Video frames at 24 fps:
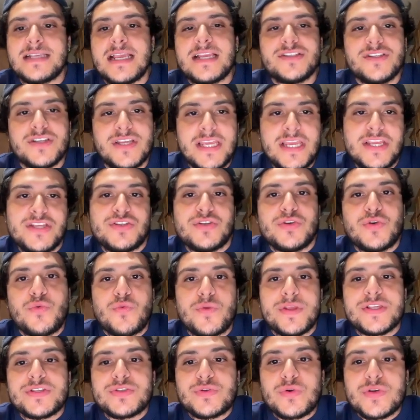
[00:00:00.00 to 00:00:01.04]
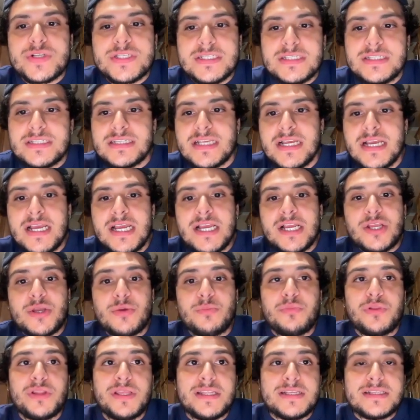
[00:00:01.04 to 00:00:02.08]
educational resources,
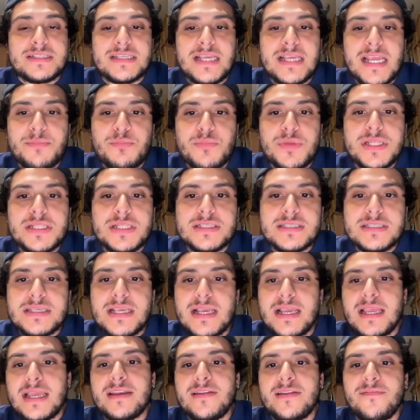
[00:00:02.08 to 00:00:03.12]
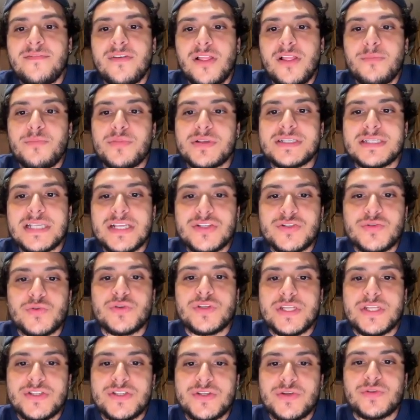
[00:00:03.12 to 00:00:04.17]
complete assignments, and develop essential
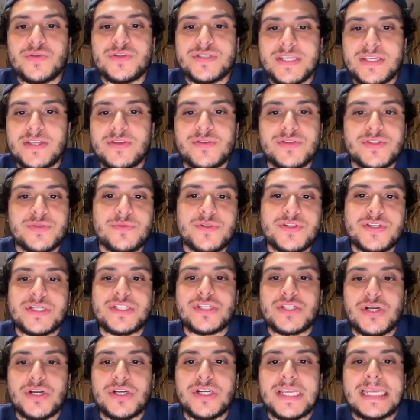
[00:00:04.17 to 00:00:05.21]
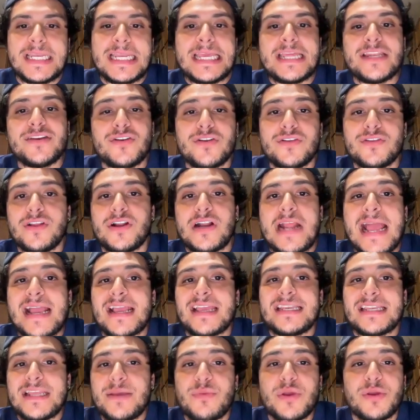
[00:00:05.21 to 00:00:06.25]
digital skills, which in turn can hinder their
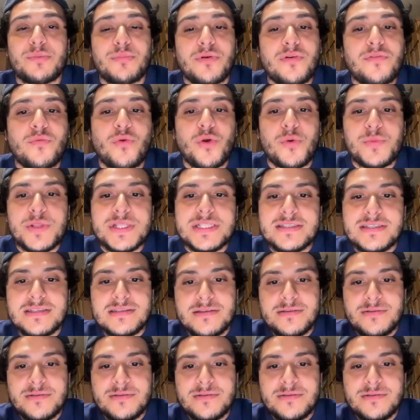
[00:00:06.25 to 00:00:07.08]
academic performance.